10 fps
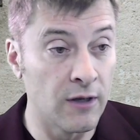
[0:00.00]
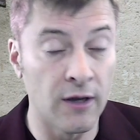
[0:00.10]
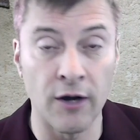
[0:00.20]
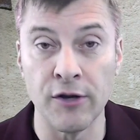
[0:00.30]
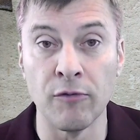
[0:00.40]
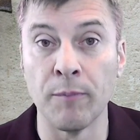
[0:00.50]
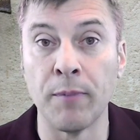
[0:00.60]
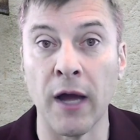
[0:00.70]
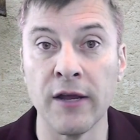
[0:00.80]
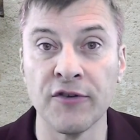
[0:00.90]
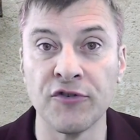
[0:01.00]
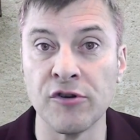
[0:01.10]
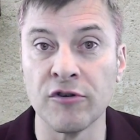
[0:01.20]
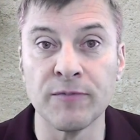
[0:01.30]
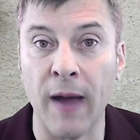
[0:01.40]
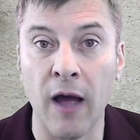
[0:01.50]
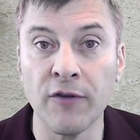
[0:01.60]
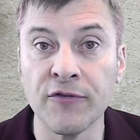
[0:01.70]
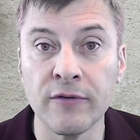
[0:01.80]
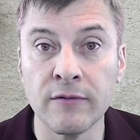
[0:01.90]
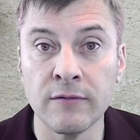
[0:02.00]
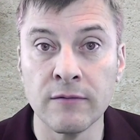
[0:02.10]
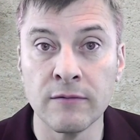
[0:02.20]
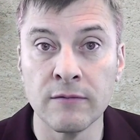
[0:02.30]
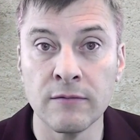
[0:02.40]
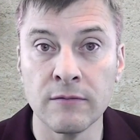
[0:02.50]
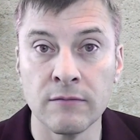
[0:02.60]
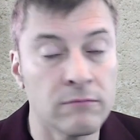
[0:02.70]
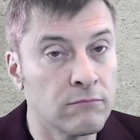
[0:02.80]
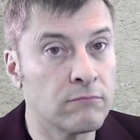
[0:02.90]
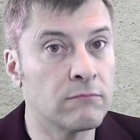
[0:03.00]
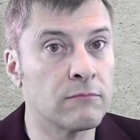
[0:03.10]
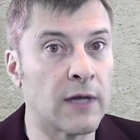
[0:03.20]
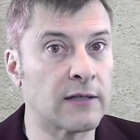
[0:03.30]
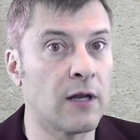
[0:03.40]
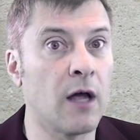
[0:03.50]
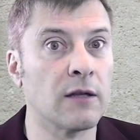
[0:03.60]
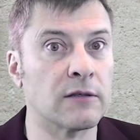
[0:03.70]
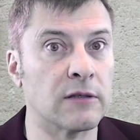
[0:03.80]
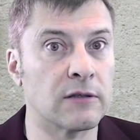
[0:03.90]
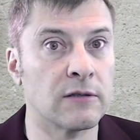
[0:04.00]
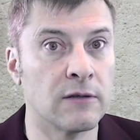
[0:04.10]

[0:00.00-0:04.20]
Are you rebellious to your spouse? That's lawlessness.